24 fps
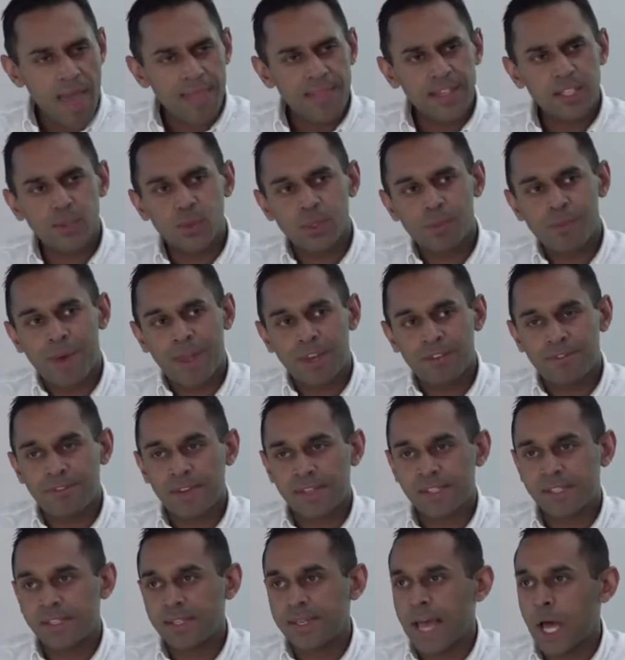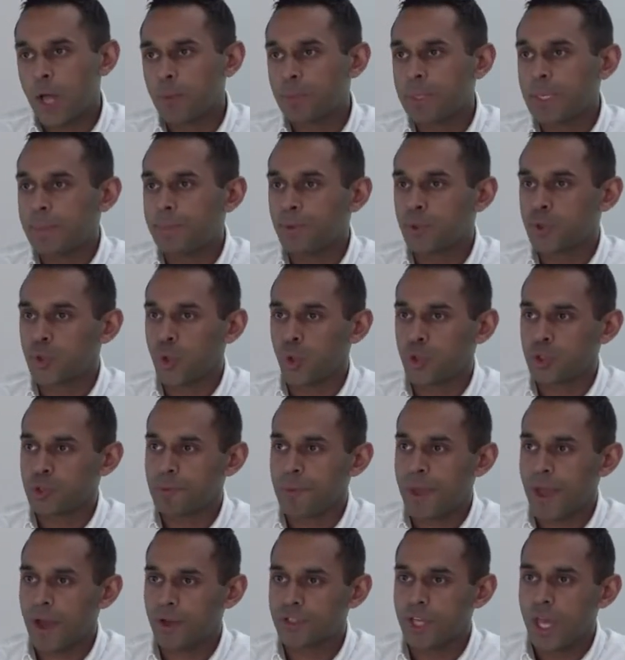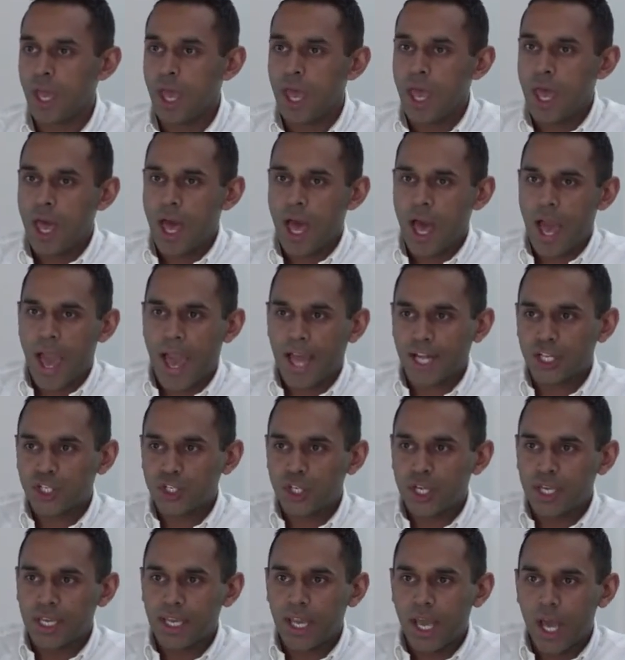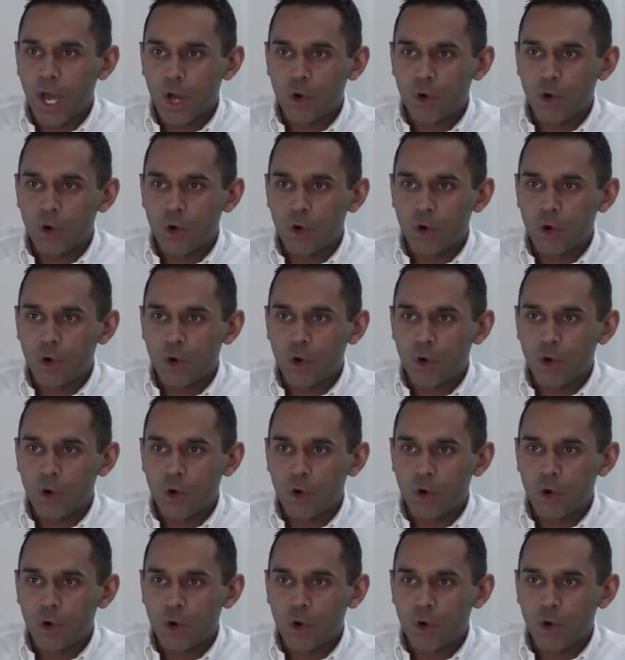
And this was manifested in how people talked about actually